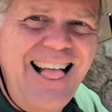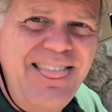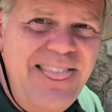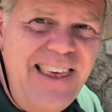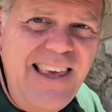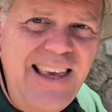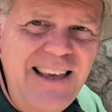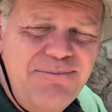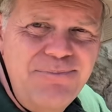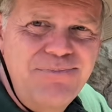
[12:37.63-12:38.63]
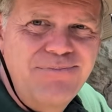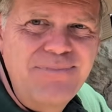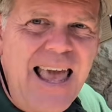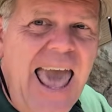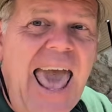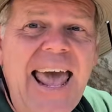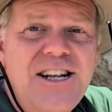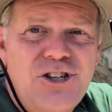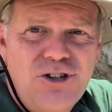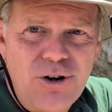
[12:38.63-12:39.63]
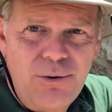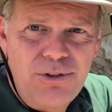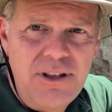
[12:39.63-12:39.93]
the headstone,